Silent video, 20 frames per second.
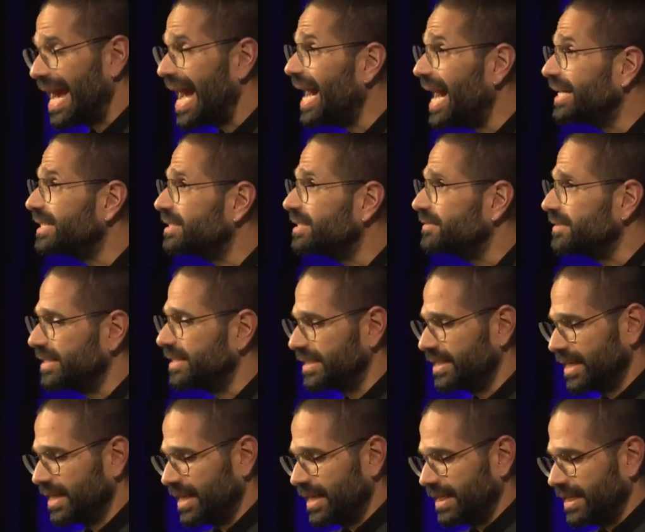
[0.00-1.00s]
and
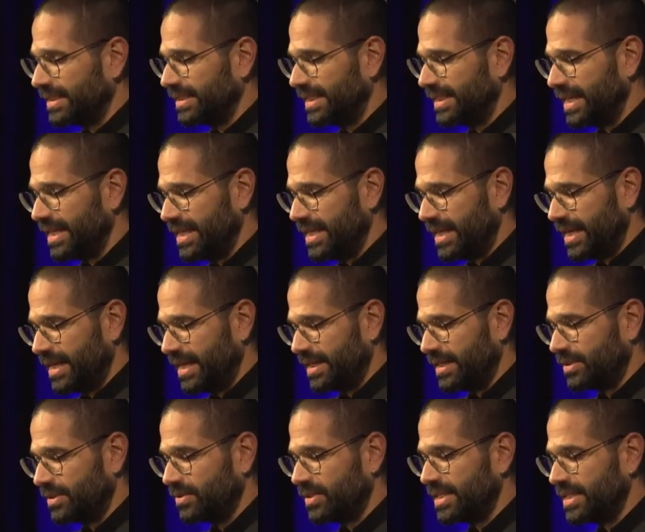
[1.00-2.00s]
activists
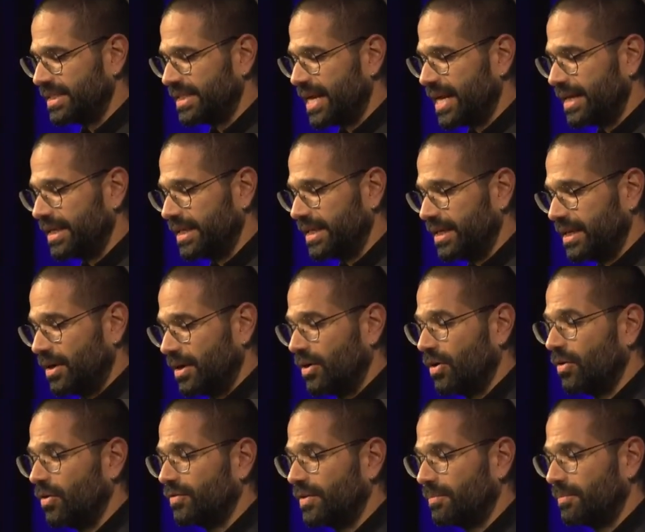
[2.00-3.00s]
dedicated to the study
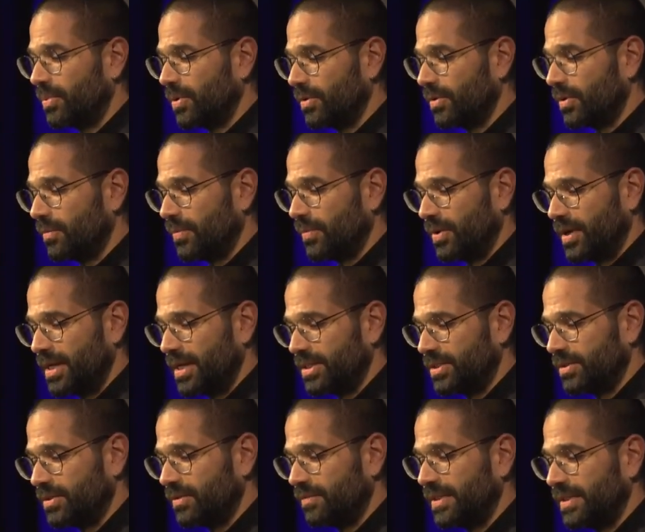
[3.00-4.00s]
of the broad
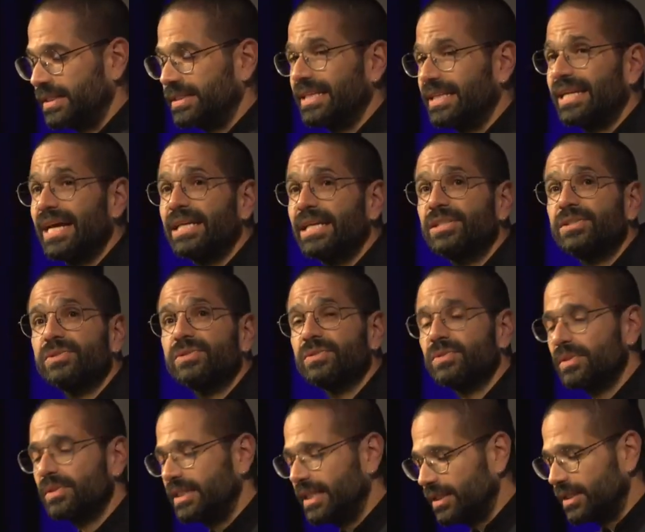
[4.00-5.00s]
operation of the
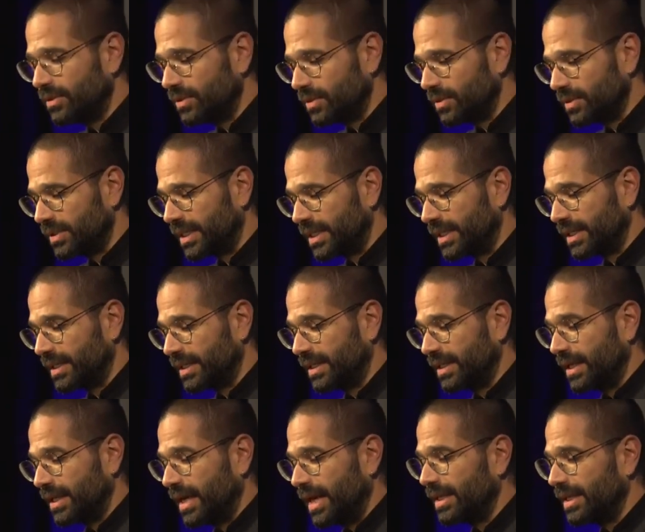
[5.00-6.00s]
international legal order
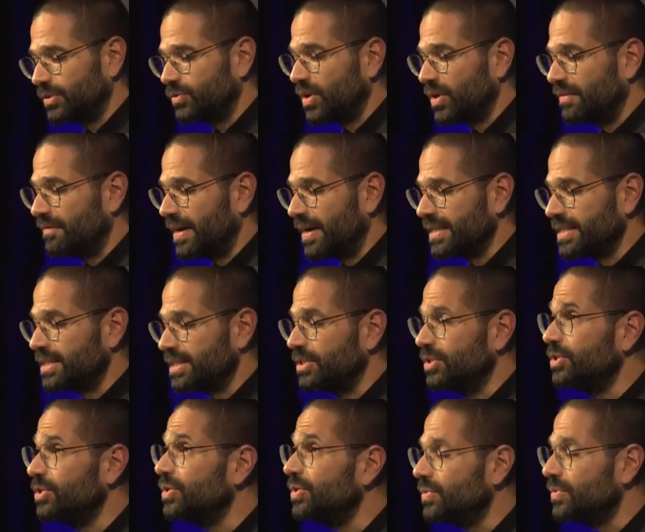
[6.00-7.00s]
and to advance
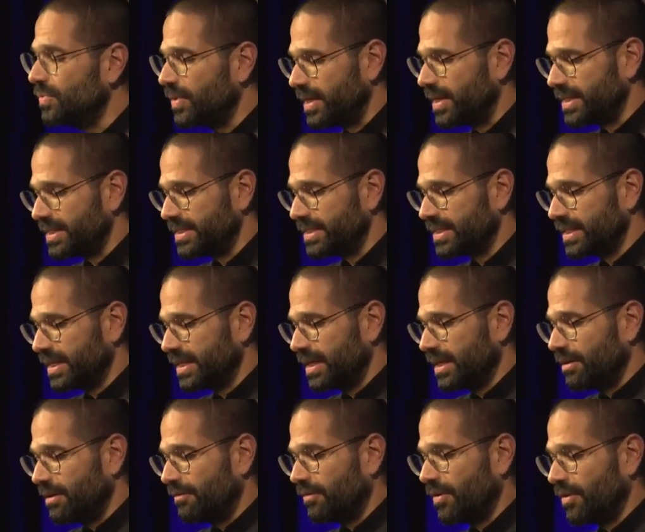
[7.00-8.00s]
new ways
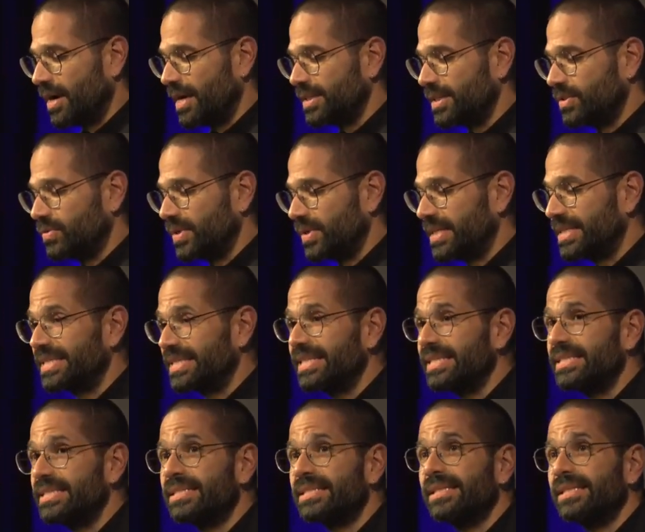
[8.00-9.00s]
for us to
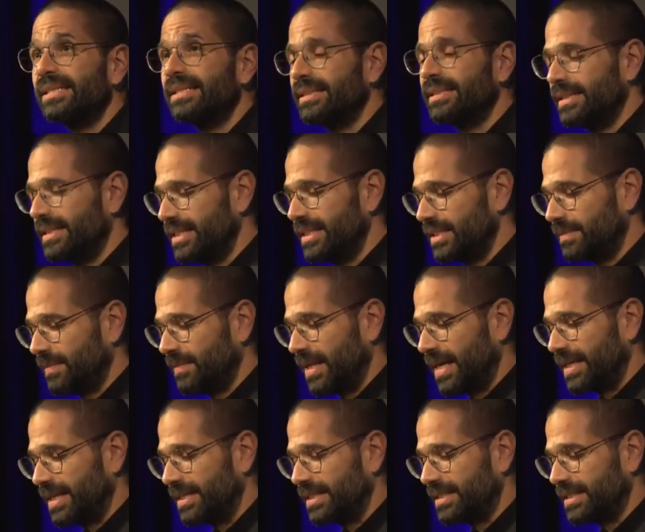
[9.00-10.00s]
exist in this
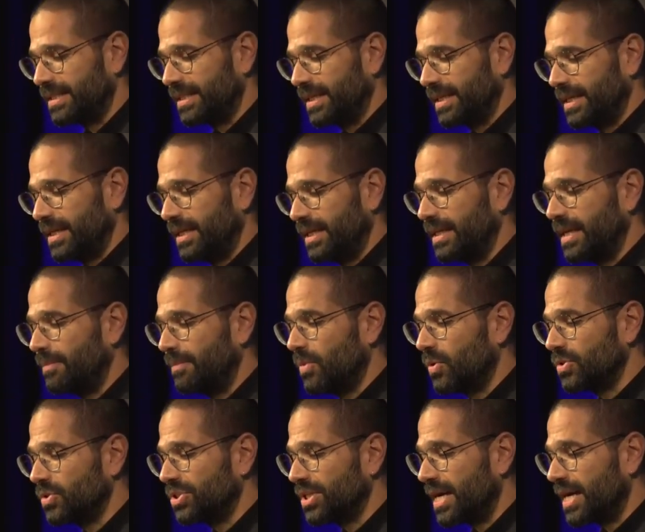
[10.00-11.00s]
planet in a
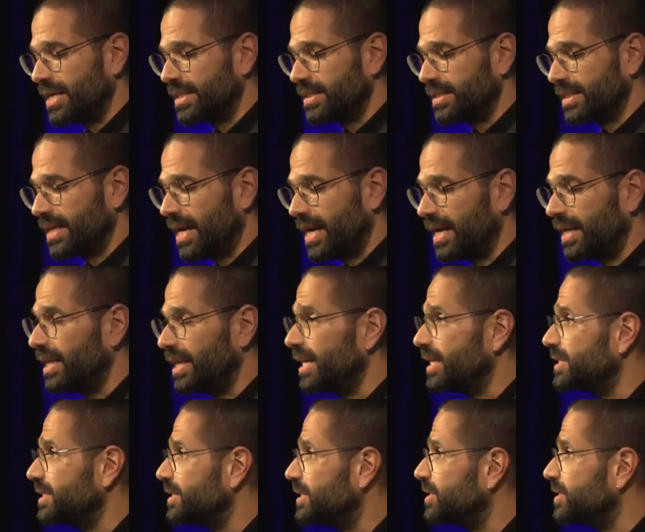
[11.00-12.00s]
more just and
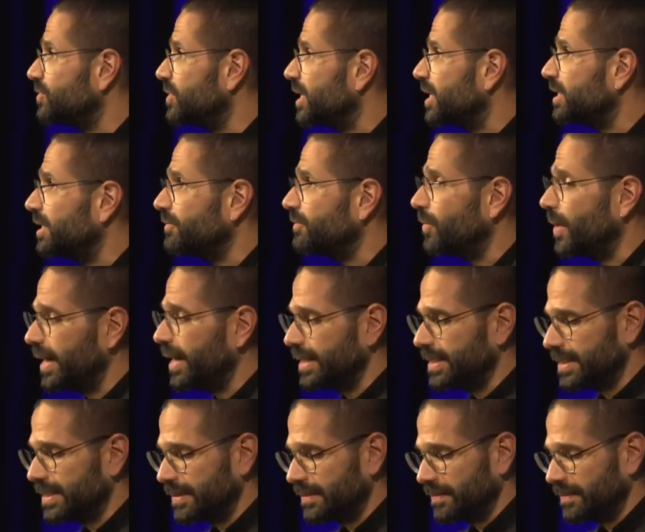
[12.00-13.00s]
less destructive
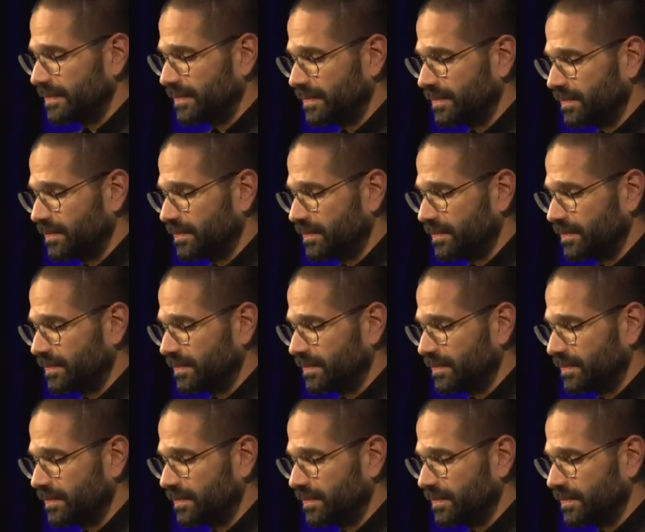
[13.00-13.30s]
ways.